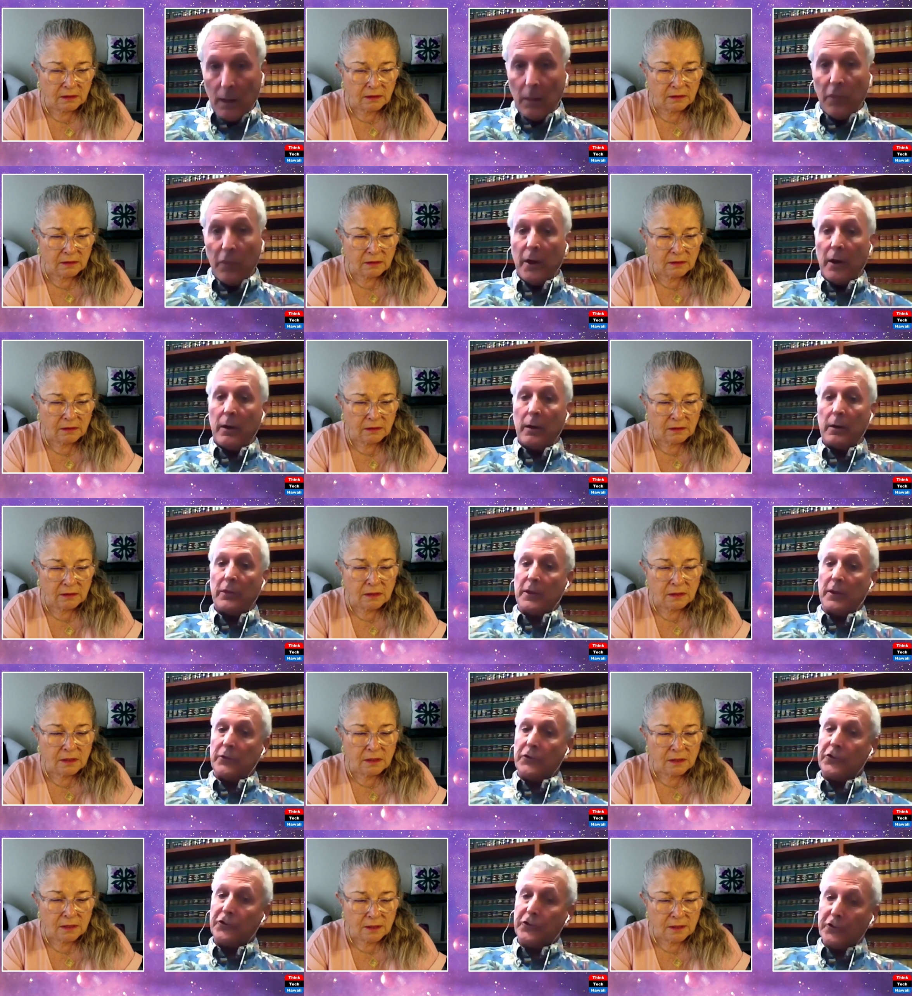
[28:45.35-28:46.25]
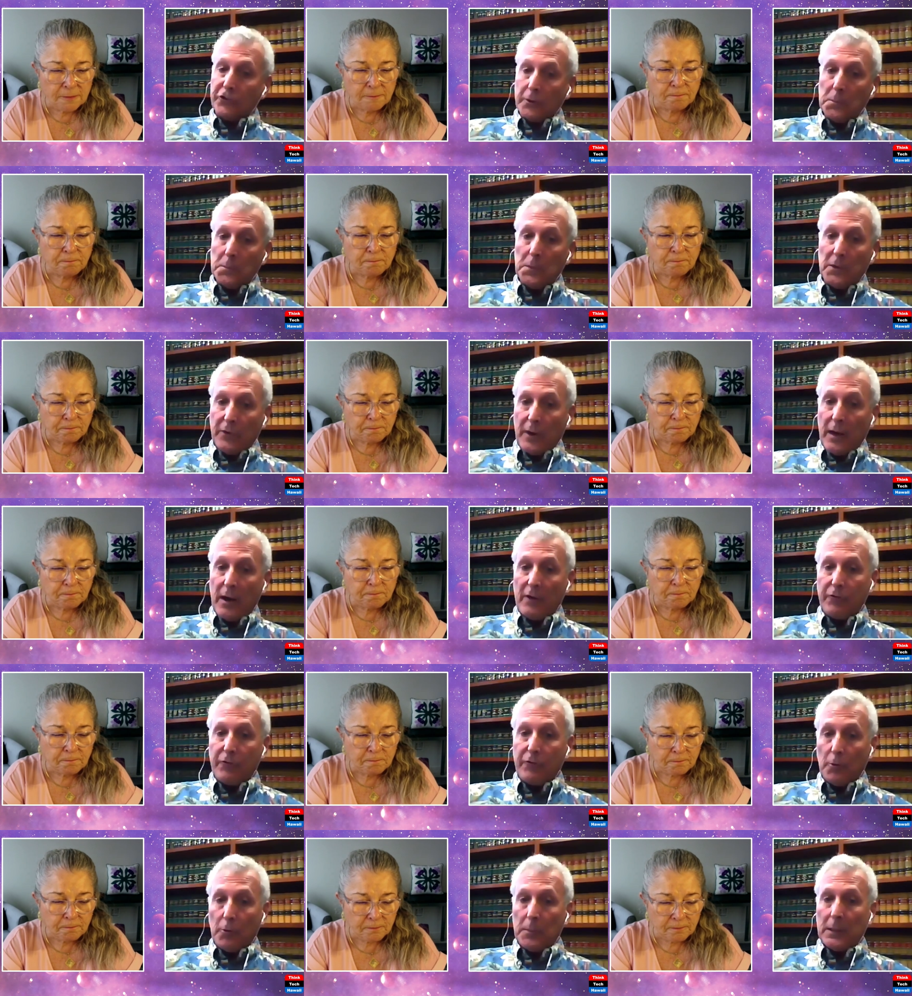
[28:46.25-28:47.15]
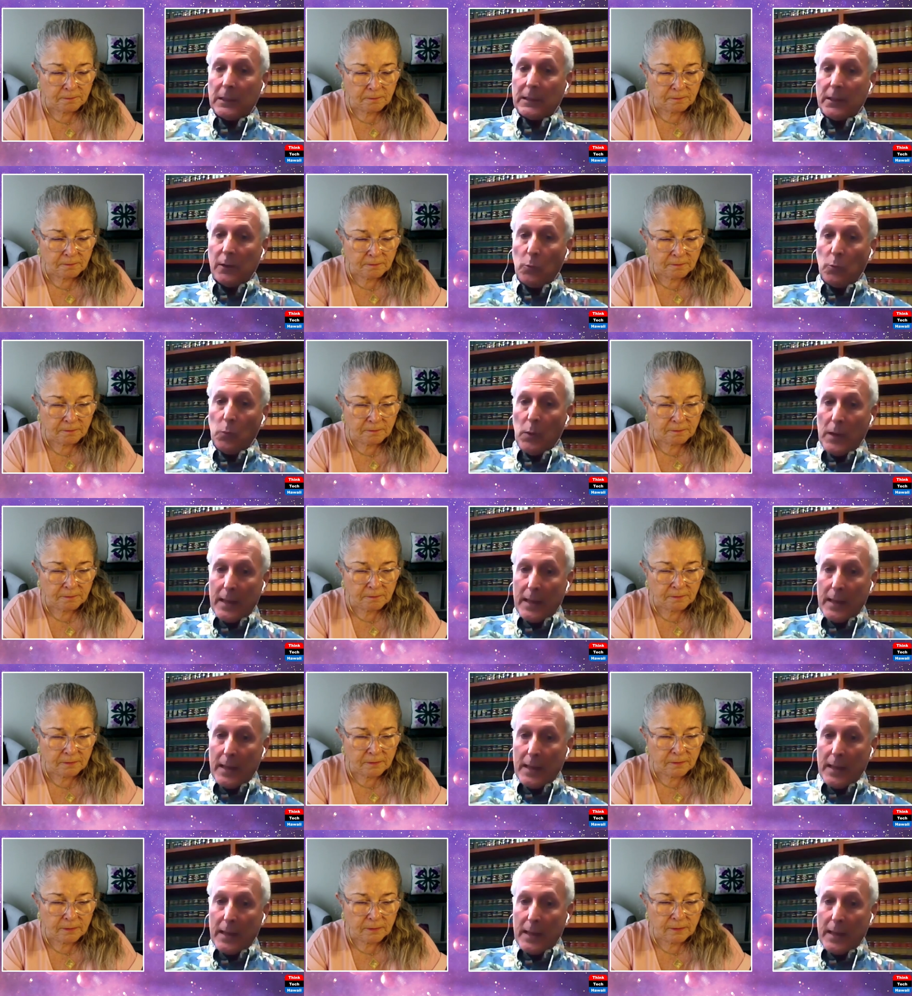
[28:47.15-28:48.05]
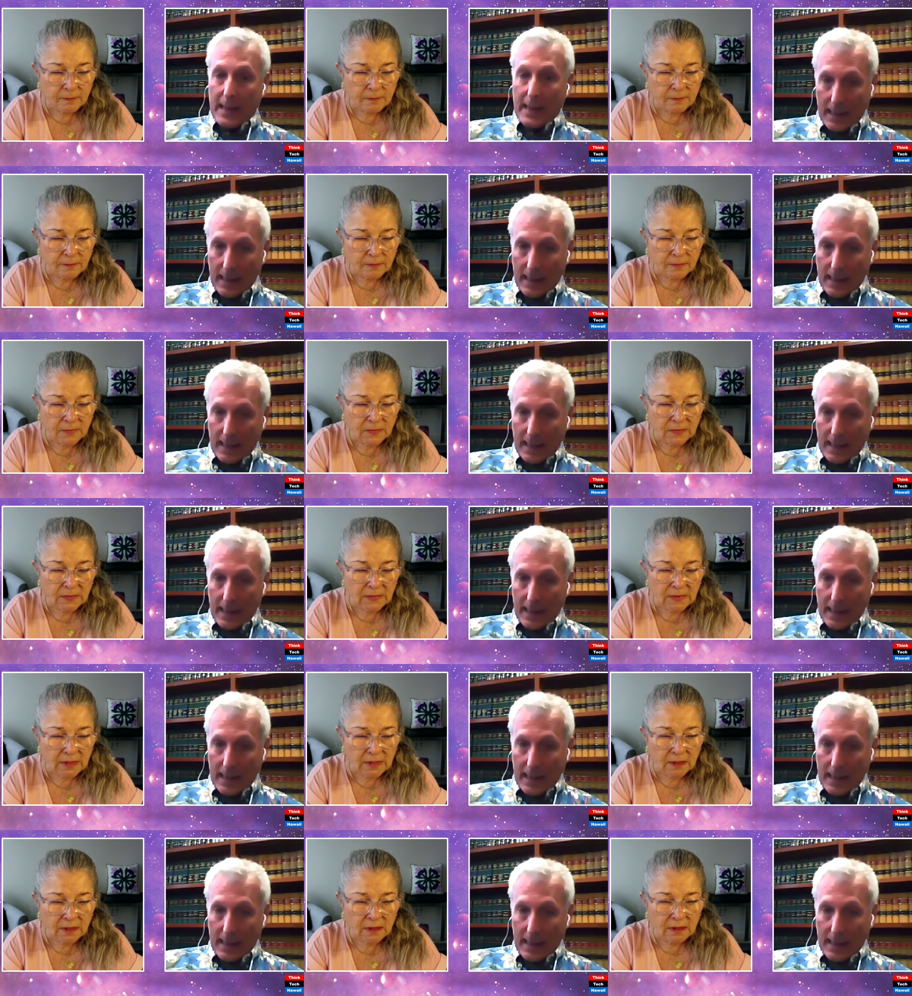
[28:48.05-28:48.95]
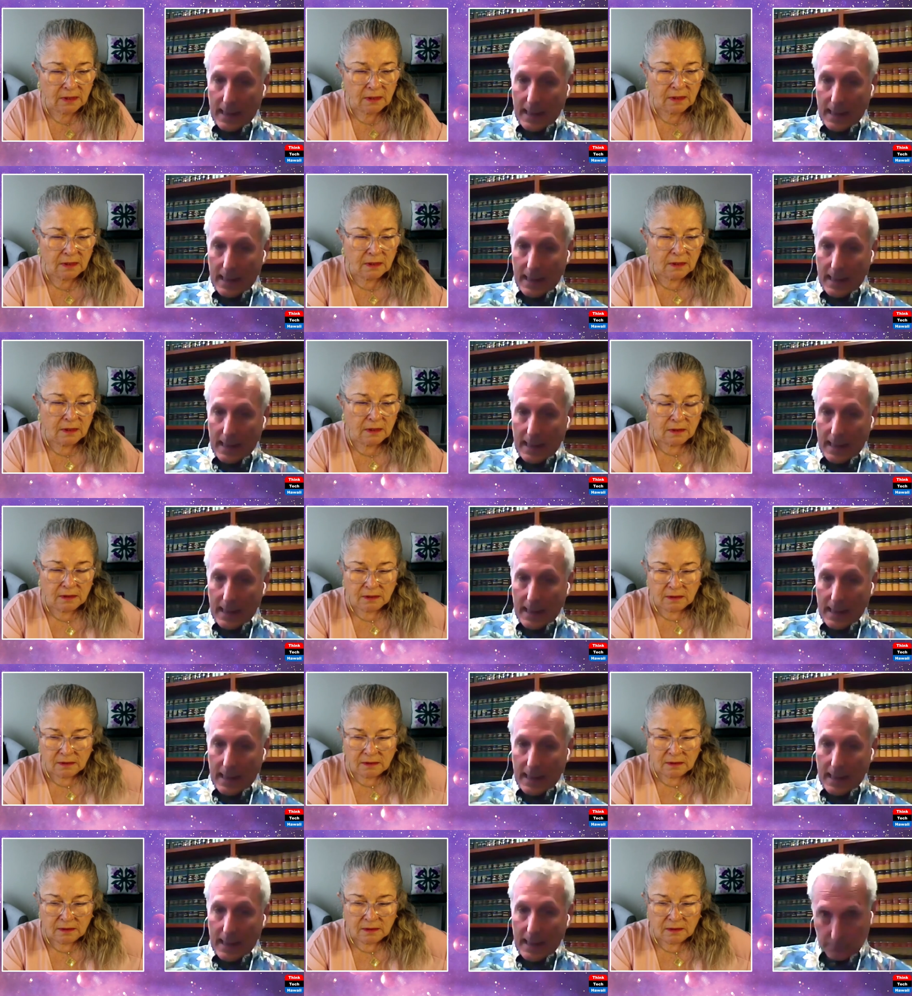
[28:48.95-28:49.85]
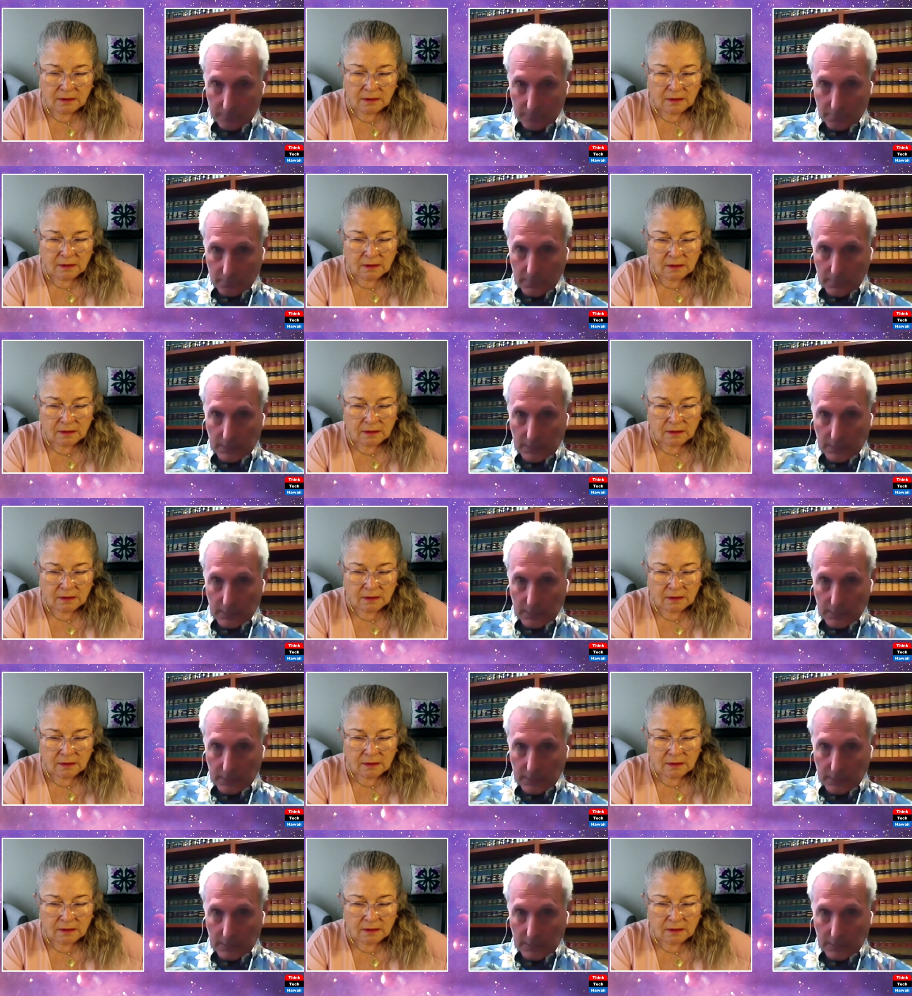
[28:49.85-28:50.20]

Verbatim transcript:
Speaker 1: The, the system of government that we have is called federalism.